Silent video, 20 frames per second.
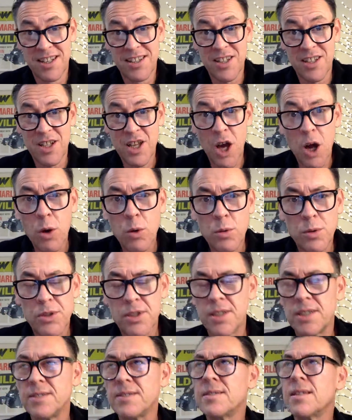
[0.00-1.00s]
the
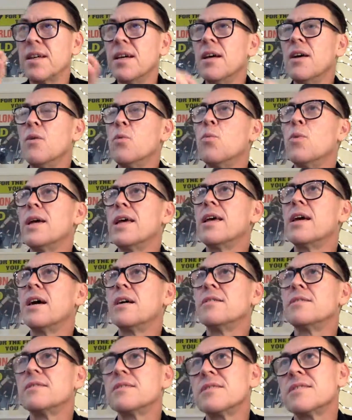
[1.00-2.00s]
coach is. We
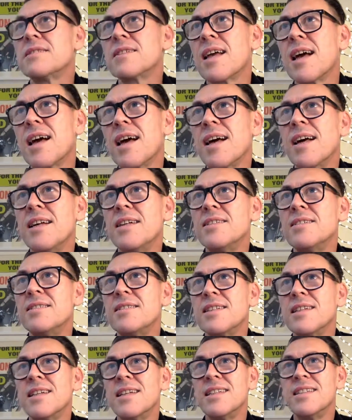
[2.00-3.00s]

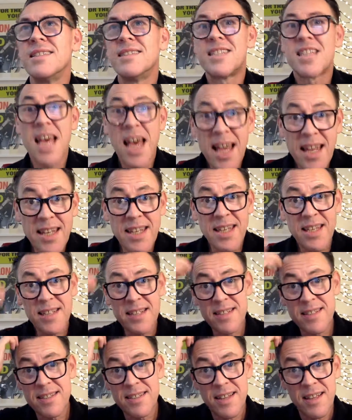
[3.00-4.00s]
understand in
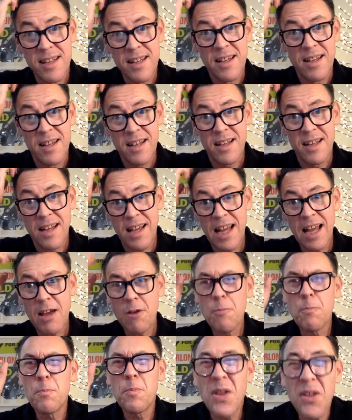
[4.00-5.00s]
tennis
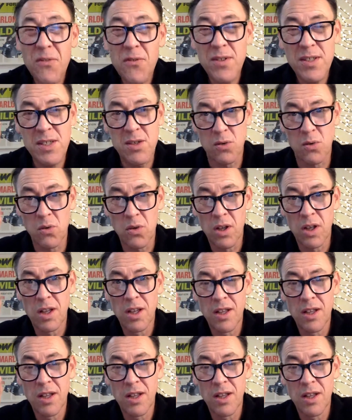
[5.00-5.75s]
how pivotal